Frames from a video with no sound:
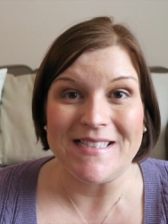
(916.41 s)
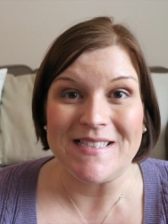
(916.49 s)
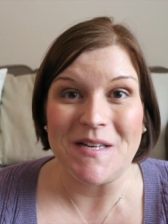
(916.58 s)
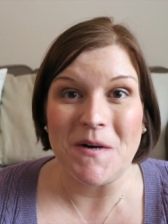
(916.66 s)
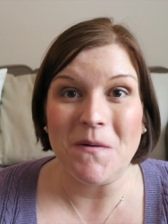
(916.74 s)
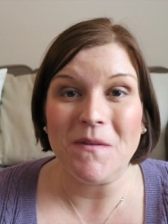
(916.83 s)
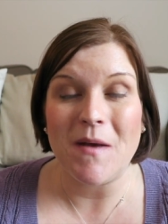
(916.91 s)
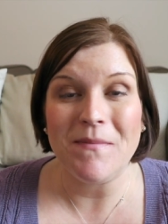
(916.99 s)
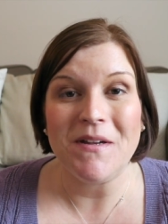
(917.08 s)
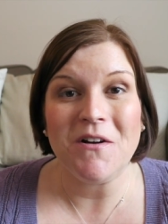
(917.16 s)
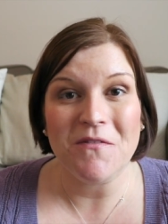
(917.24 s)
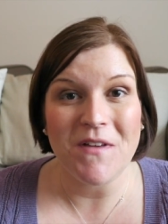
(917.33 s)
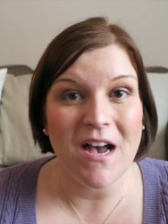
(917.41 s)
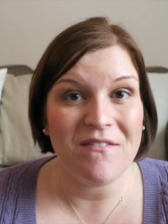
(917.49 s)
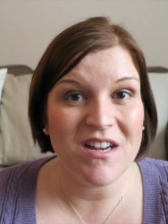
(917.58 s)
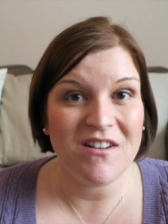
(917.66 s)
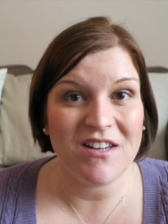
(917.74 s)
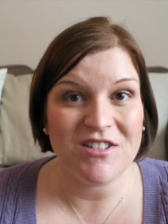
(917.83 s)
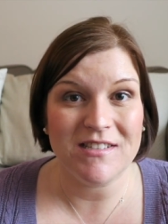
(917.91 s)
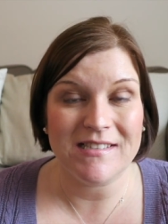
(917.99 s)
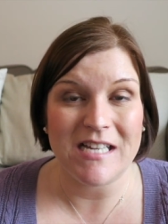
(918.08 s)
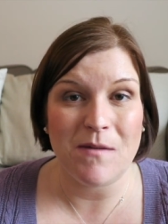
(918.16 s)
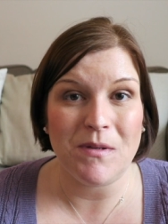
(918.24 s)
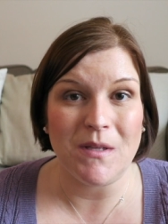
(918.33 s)
So let me know if you have any questions
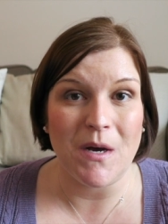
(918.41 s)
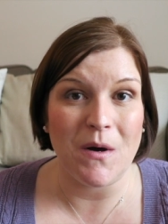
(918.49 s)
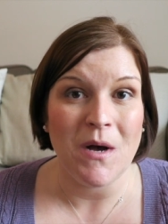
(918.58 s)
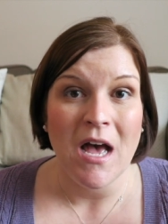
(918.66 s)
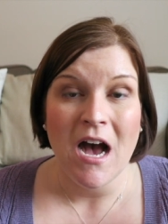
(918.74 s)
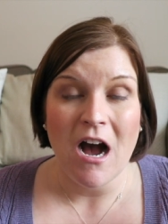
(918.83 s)
down below.